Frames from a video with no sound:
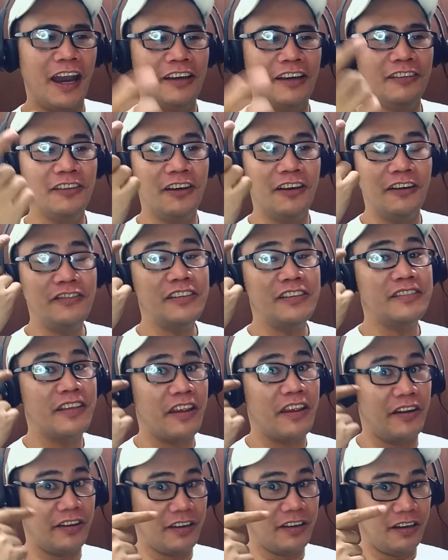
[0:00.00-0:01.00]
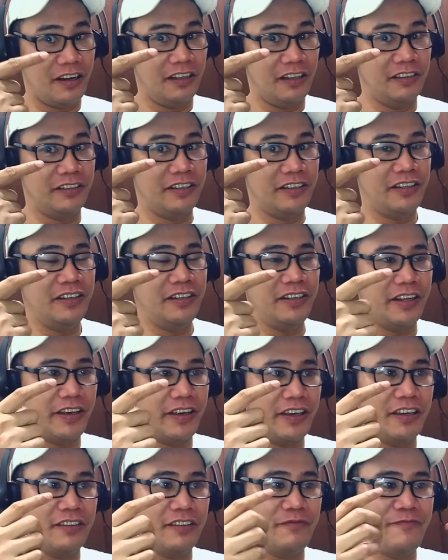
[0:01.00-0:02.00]
I love his hair color.
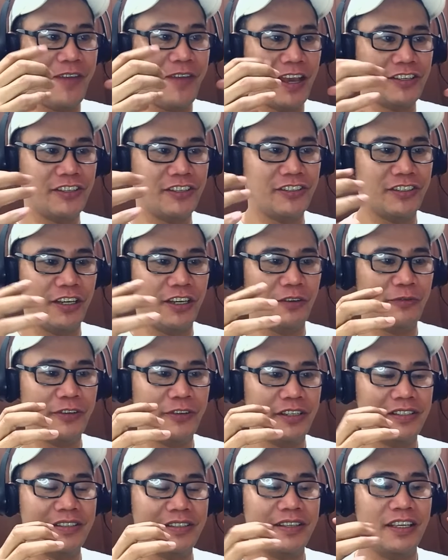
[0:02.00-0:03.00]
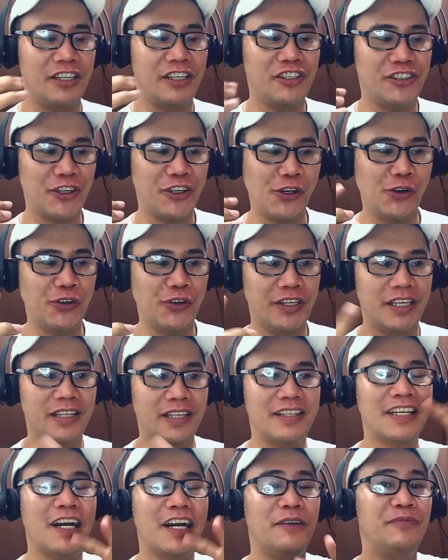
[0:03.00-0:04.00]
It matches up with his skin tone. It
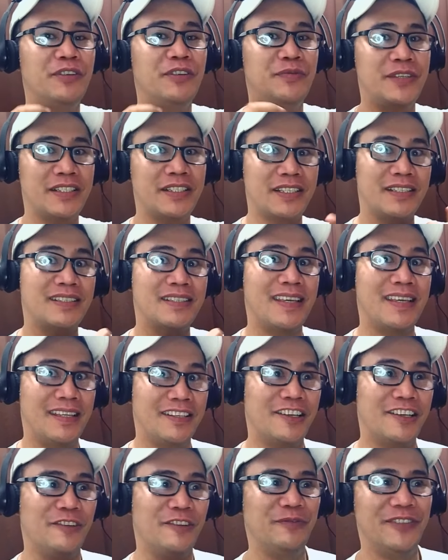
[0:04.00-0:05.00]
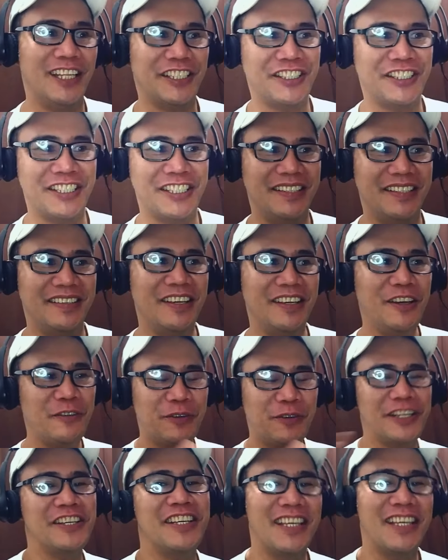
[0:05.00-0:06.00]
complements his skin complexion.
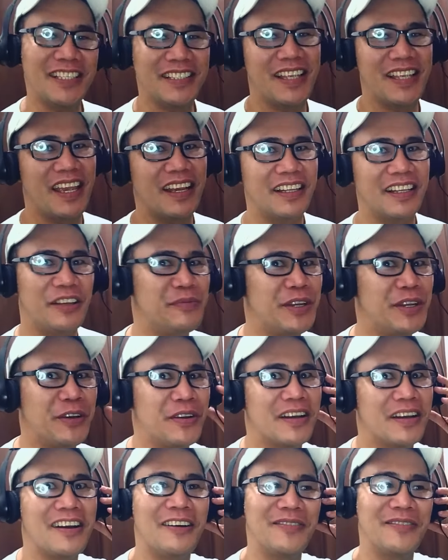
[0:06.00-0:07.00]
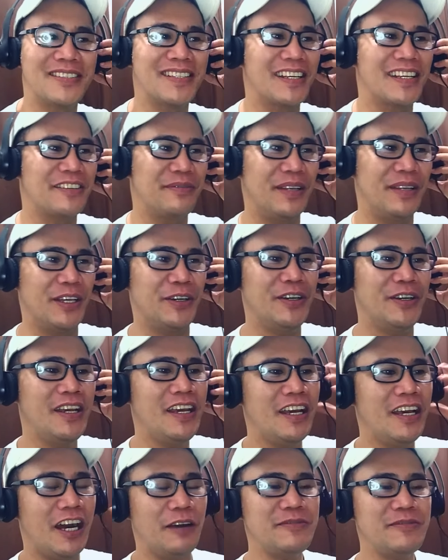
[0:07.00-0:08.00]
What do you guys think? Let me know in the comment section below.
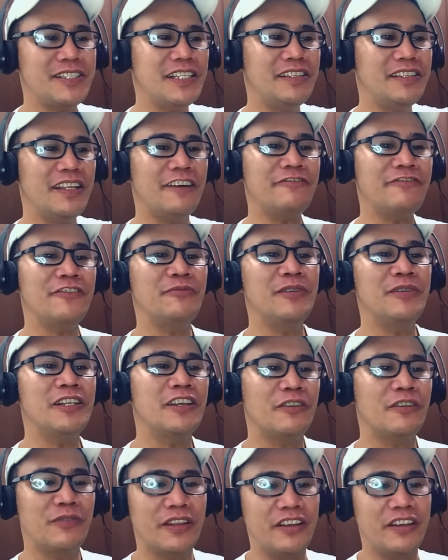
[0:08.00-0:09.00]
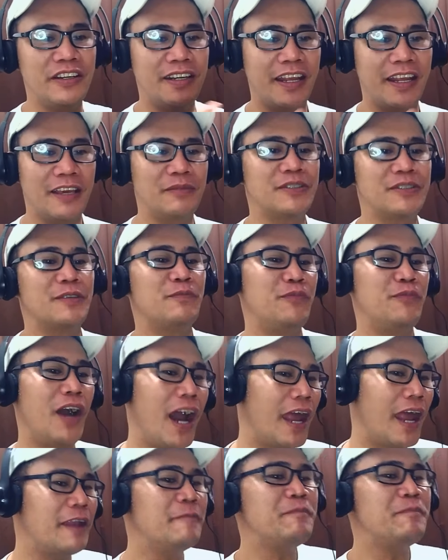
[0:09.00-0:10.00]
I'm still not familiar with their names,
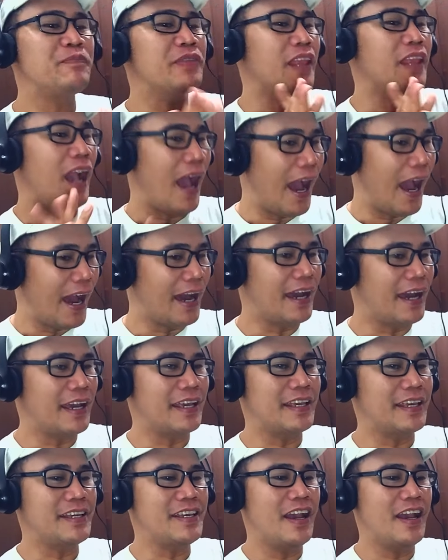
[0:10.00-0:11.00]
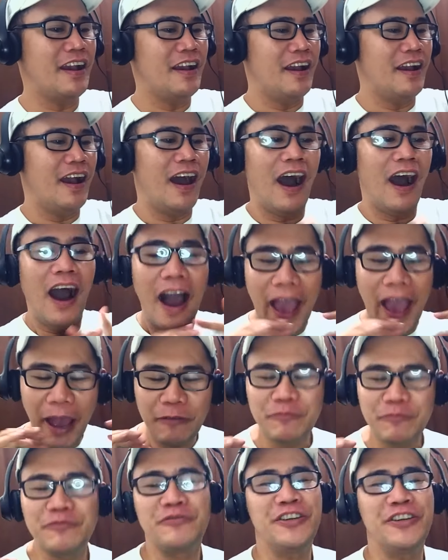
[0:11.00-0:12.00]
but I
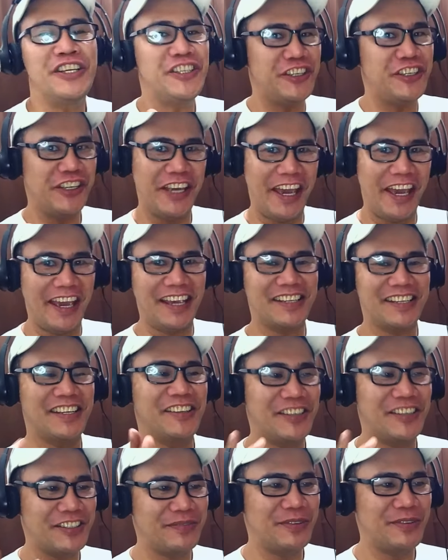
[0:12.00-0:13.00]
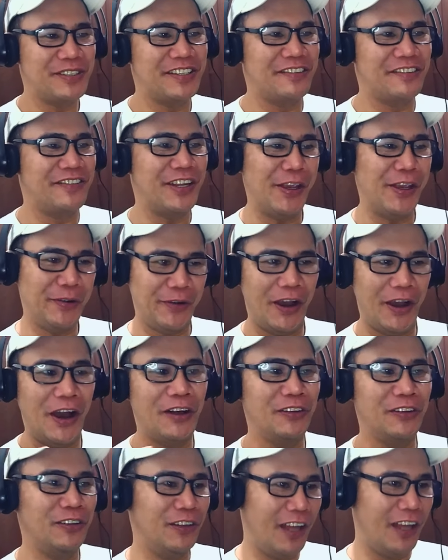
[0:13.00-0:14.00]
appreciate this music video
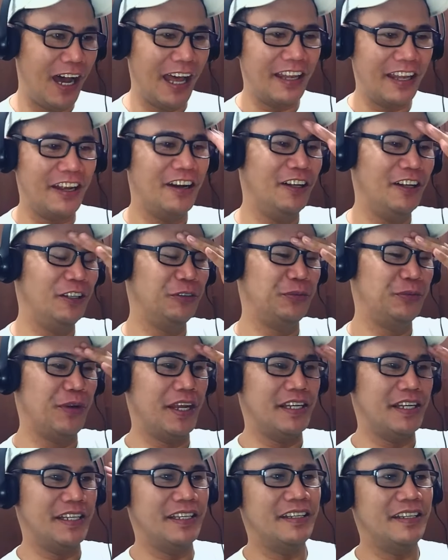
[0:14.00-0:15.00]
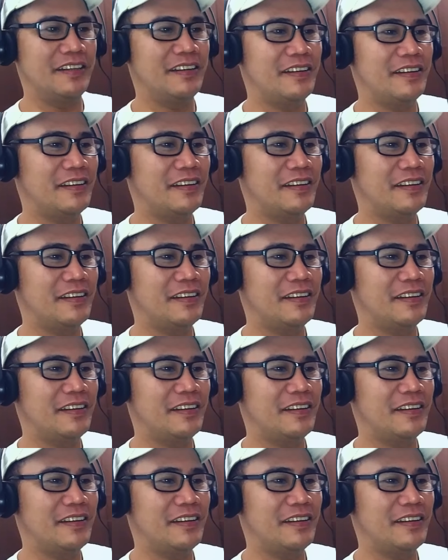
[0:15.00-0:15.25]
a lot already.